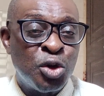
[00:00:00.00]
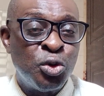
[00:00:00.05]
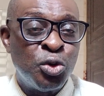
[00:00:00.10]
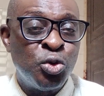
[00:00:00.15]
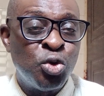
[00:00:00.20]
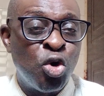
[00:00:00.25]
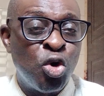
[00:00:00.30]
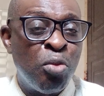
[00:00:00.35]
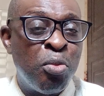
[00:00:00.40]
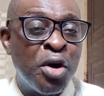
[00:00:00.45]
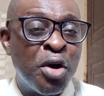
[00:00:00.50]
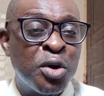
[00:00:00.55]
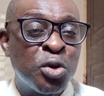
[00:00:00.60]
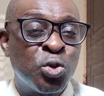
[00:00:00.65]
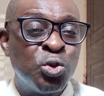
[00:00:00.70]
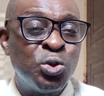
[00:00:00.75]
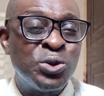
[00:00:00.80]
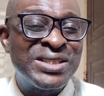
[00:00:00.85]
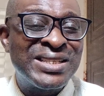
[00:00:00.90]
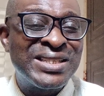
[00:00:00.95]
nobody
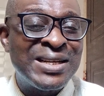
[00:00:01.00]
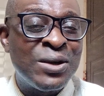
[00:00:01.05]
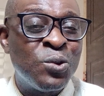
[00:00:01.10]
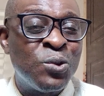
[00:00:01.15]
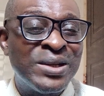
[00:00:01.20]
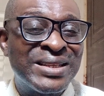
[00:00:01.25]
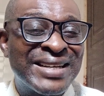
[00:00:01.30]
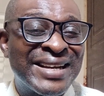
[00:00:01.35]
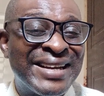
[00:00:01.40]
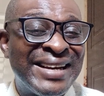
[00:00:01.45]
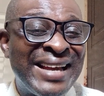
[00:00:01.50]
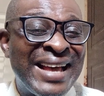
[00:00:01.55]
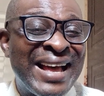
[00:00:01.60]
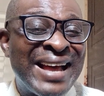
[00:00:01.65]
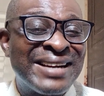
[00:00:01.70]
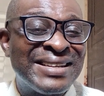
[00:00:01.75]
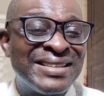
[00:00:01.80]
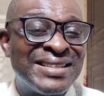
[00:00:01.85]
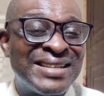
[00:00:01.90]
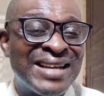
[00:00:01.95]
could say with
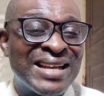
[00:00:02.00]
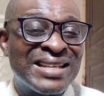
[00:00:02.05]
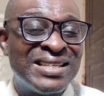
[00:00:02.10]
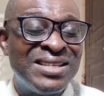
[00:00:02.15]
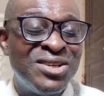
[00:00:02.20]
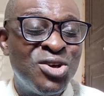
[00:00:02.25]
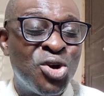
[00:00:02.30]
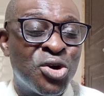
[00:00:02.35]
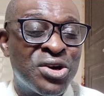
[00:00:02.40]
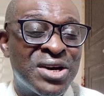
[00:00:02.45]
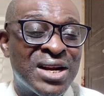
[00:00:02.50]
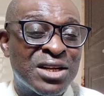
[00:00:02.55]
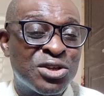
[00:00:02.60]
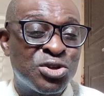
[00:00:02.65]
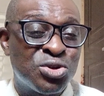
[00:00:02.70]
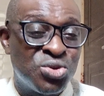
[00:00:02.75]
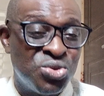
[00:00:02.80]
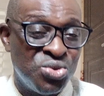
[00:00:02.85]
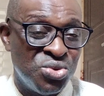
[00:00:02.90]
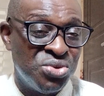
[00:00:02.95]
clarity that he
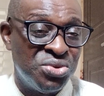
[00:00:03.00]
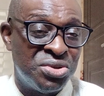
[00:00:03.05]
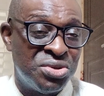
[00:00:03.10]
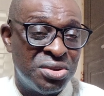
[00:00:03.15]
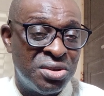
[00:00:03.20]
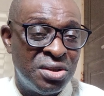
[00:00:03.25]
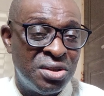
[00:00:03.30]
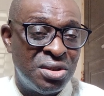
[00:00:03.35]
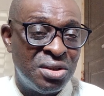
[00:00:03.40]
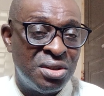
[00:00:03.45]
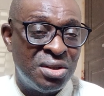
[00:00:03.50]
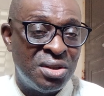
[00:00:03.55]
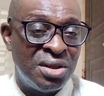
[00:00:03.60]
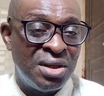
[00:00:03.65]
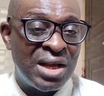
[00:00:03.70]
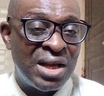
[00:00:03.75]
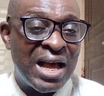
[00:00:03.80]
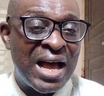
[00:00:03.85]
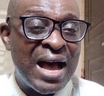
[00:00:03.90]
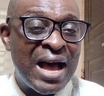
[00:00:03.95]
understood
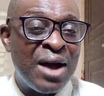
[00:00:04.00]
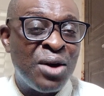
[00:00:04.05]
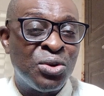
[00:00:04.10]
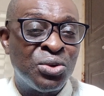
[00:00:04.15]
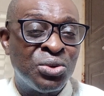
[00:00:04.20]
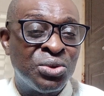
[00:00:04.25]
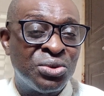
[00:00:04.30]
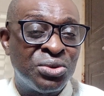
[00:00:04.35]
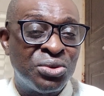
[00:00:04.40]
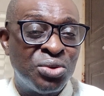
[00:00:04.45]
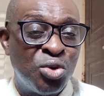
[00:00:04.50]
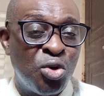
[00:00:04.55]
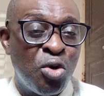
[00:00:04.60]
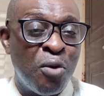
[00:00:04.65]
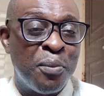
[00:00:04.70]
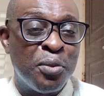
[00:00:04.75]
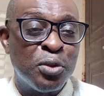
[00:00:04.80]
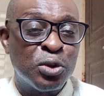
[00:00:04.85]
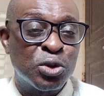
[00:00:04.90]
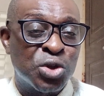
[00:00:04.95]
how
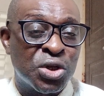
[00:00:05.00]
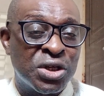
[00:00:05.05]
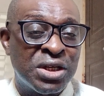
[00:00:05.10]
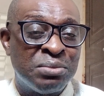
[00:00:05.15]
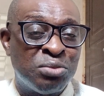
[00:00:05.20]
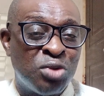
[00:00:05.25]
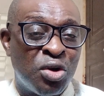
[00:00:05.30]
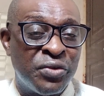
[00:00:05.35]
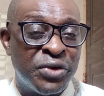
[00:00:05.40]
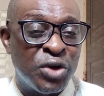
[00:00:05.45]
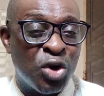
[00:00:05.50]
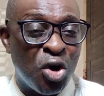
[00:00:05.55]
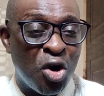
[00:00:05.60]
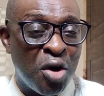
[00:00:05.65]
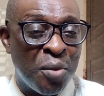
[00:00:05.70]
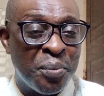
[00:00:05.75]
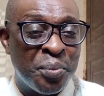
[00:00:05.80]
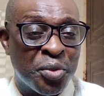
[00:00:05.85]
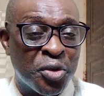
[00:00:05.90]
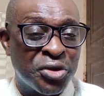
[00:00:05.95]
Hope Uzodinma of the
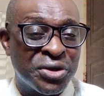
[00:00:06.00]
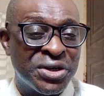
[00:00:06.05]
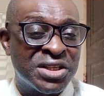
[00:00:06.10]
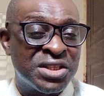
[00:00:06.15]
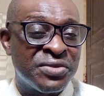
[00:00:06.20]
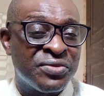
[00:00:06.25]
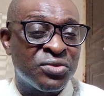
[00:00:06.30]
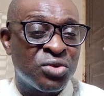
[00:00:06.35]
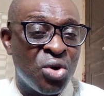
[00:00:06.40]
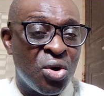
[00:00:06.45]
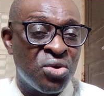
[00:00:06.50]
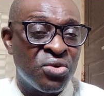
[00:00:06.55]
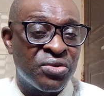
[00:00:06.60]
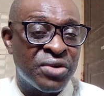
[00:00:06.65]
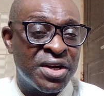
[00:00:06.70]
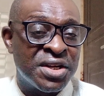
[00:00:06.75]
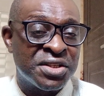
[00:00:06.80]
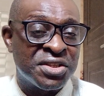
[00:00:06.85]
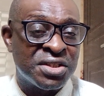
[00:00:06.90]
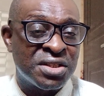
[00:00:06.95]
All Progressive
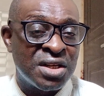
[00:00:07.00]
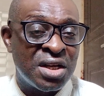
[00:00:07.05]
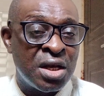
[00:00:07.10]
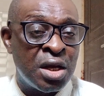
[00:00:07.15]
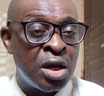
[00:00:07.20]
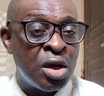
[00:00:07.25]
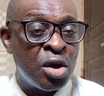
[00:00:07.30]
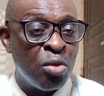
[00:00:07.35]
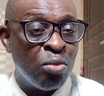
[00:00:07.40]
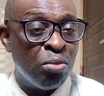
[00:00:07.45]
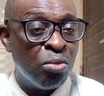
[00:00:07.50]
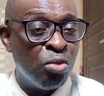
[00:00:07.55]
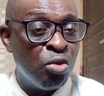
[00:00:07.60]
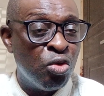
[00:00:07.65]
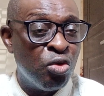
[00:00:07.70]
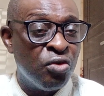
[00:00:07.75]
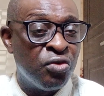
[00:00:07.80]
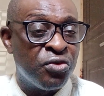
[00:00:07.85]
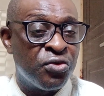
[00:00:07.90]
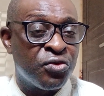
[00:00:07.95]
Congress
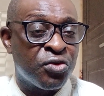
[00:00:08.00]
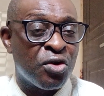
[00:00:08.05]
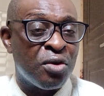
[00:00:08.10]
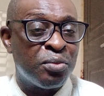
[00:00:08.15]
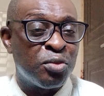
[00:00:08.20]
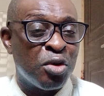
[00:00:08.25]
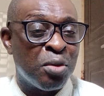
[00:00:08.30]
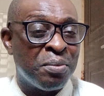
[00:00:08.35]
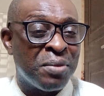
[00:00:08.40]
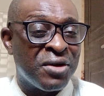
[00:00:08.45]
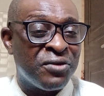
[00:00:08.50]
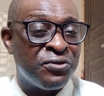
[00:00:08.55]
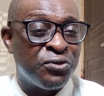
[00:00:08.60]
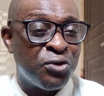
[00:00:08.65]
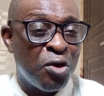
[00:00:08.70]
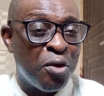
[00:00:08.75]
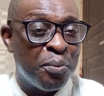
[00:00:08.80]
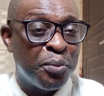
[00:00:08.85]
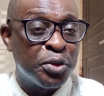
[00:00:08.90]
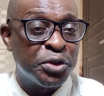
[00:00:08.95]
moved from number
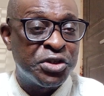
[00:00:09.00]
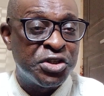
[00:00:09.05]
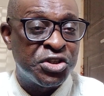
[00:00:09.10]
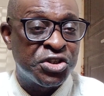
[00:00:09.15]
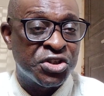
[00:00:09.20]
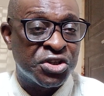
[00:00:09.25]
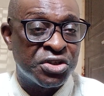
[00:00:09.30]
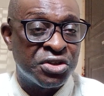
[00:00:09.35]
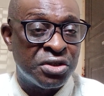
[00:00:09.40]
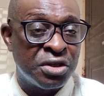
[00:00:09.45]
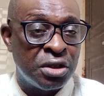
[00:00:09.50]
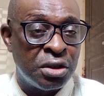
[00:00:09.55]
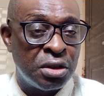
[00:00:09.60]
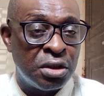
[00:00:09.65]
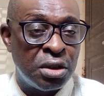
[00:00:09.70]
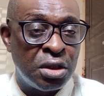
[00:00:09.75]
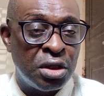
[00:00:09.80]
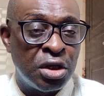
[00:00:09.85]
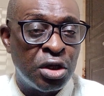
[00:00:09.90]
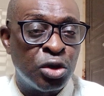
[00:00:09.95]
4 position
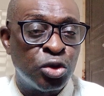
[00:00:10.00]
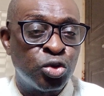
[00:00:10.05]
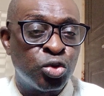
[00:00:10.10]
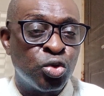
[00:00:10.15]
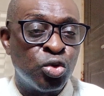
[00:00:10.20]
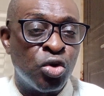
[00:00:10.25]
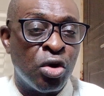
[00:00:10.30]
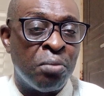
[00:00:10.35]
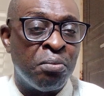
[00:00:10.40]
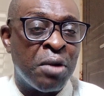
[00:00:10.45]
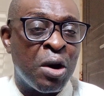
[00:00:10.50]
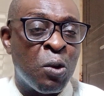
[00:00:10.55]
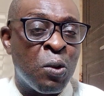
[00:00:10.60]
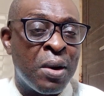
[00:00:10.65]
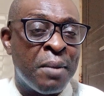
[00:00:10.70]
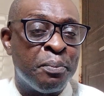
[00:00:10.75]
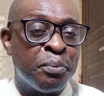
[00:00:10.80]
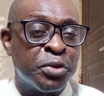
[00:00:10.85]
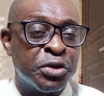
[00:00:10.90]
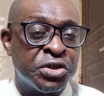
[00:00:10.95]
to number
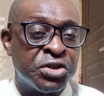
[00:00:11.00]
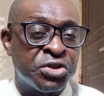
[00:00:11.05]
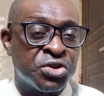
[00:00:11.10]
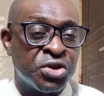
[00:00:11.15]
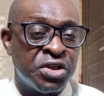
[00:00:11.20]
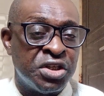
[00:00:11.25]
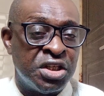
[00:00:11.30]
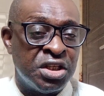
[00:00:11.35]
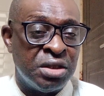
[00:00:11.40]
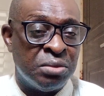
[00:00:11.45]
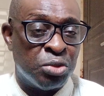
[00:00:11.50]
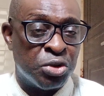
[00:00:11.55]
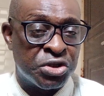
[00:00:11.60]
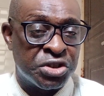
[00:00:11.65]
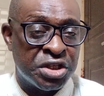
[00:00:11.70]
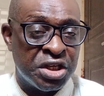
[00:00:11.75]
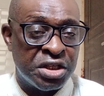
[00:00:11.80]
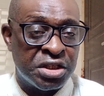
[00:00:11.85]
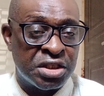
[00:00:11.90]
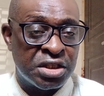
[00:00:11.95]
1 position in Imo
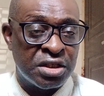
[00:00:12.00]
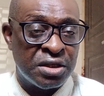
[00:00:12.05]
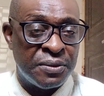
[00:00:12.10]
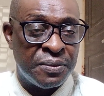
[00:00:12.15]
State.